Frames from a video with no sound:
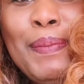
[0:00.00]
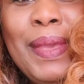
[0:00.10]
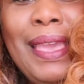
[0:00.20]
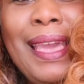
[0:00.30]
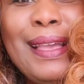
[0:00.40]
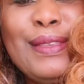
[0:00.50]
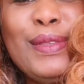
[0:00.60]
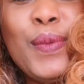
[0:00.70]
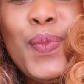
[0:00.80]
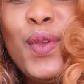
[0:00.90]

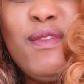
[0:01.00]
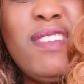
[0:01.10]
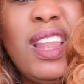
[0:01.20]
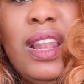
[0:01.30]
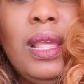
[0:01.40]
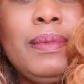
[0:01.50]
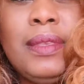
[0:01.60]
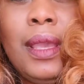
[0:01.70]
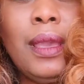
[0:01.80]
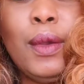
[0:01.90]
P.S. red
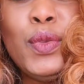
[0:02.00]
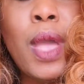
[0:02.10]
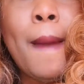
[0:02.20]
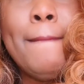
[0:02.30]
lipstick goes